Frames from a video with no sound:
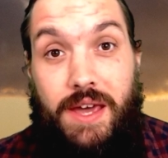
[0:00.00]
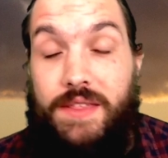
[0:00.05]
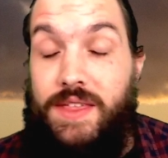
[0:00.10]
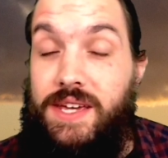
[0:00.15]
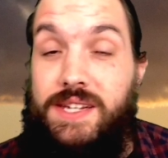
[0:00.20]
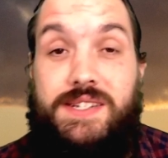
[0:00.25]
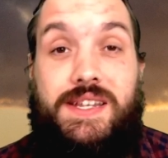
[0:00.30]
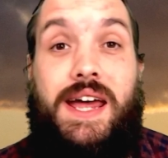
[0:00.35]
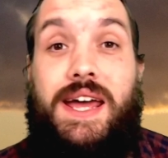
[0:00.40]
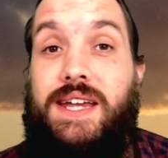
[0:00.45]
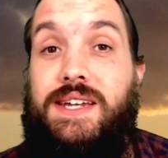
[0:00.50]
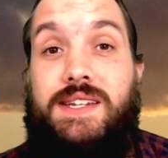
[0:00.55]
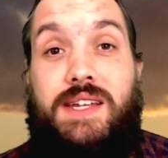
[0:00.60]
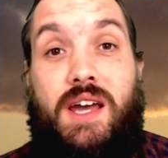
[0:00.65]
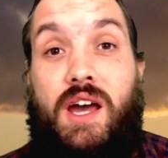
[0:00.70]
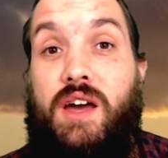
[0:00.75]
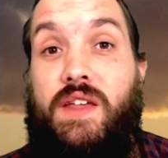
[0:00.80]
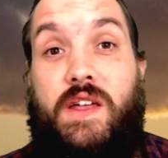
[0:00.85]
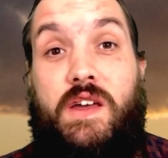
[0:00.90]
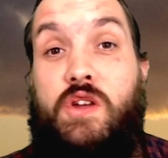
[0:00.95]
This
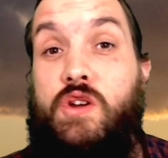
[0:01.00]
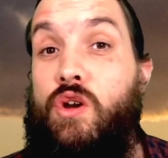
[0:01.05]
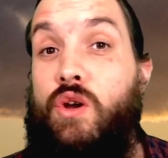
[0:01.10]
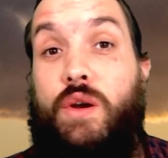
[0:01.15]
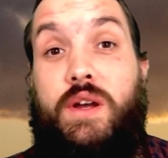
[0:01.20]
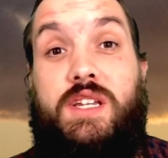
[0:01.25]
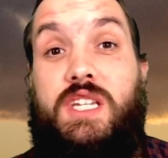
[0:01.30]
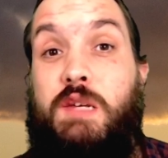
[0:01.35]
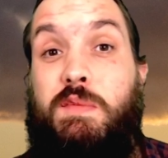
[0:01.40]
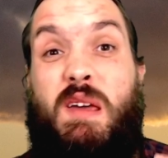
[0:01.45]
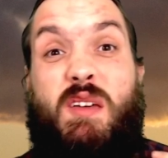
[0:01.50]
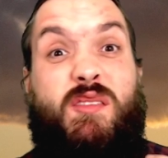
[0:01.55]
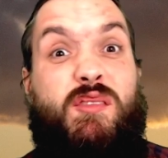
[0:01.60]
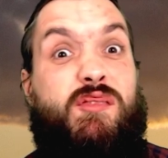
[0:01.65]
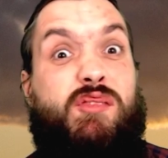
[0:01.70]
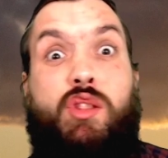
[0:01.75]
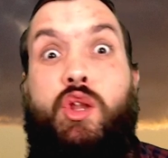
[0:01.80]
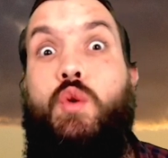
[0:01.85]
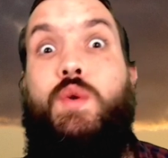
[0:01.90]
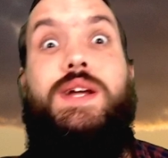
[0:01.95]
idea that you're going to be
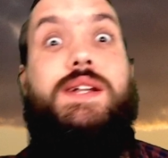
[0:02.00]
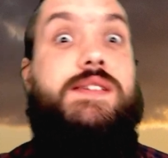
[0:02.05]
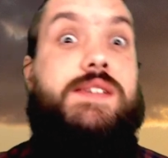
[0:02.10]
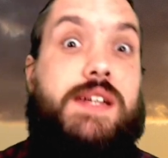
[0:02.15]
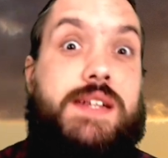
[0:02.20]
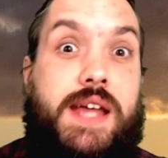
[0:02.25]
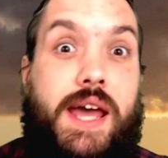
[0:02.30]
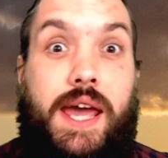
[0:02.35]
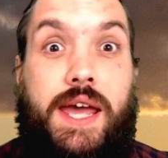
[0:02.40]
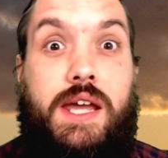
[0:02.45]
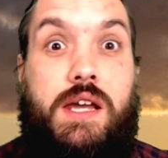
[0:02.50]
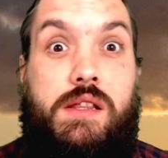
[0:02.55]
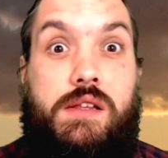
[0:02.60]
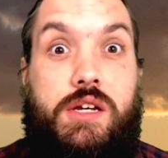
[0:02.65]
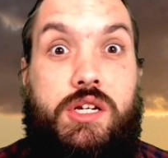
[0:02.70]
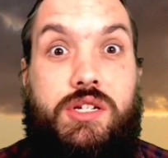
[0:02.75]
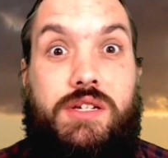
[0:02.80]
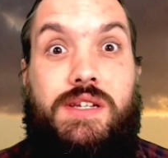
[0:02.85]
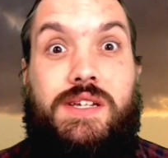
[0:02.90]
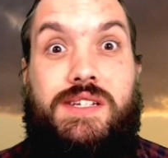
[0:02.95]
fluent in
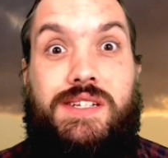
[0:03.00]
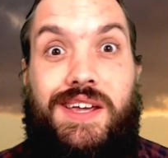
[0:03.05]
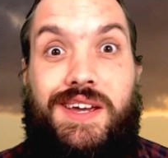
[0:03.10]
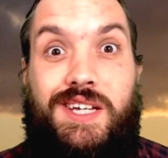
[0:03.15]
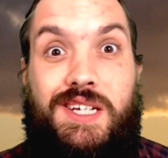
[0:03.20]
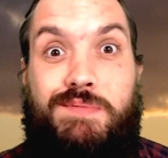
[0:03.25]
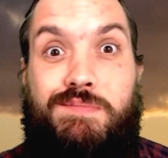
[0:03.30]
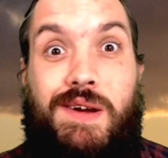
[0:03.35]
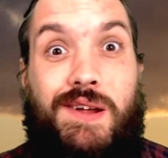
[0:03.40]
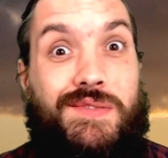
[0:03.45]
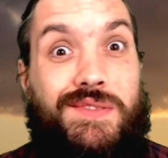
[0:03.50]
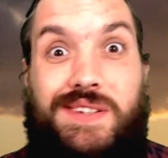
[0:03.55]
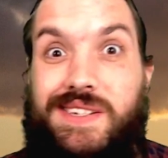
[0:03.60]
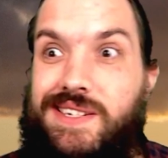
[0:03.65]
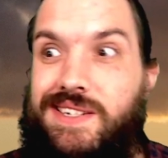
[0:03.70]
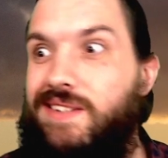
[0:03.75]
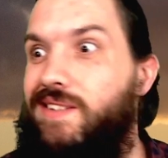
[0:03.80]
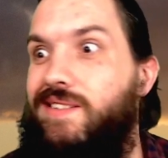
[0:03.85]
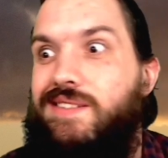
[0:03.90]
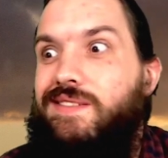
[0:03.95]
English in 6
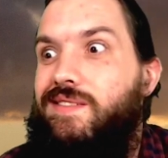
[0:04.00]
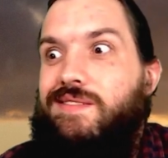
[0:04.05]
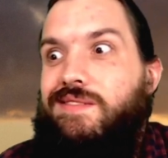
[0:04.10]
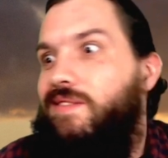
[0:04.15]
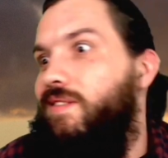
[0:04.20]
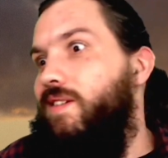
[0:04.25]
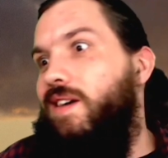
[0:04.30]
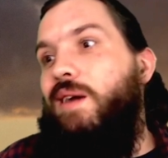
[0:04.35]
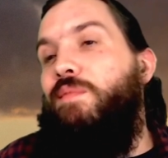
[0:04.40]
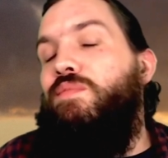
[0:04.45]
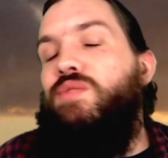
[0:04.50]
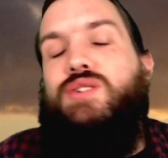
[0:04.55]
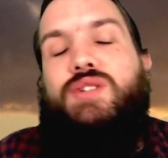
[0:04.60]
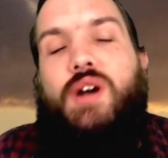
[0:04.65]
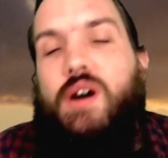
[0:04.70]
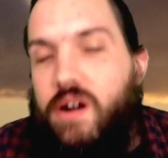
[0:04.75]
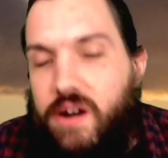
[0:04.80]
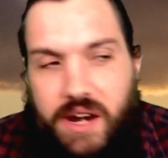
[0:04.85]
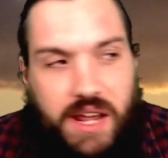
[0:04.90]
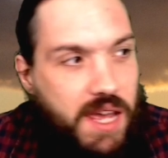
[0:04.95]
months, I'm
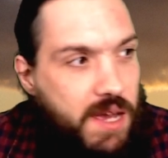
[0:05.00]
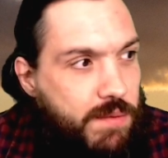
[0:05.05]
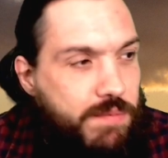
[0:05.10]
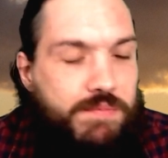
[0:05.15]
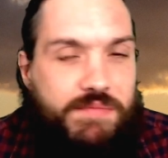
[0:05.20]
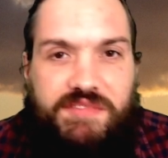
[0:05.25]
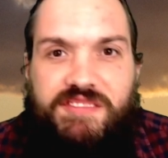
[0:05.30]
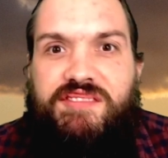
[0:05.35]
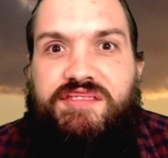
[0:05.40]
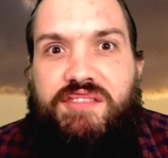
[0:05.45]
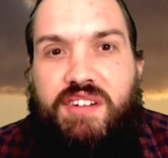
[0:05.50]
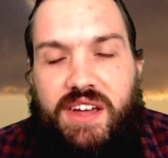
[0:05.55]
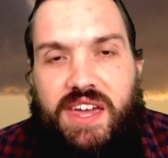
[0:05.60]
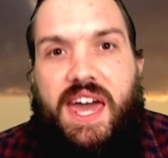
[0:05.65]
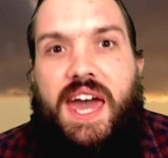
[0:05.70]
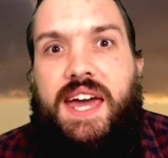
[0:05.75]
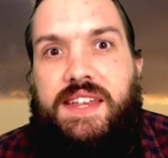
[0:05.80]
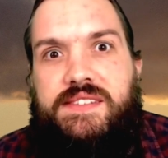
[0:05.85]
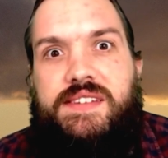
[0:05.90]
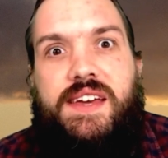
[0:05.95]
sorry,
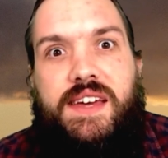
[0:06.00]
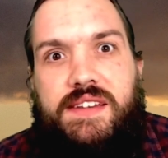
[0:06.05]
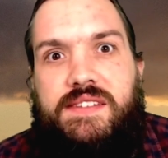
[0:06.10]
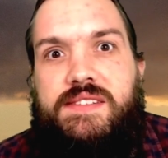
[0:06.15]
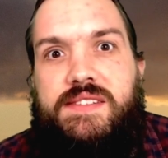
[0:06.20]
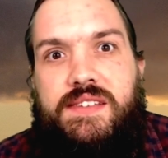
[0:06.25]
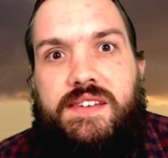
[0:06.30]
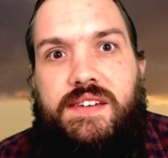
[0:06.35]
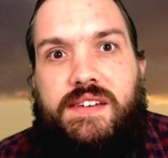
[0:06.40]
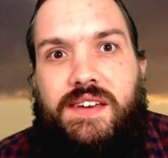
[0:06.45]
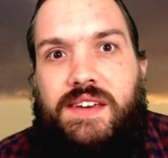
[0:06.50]
forget it.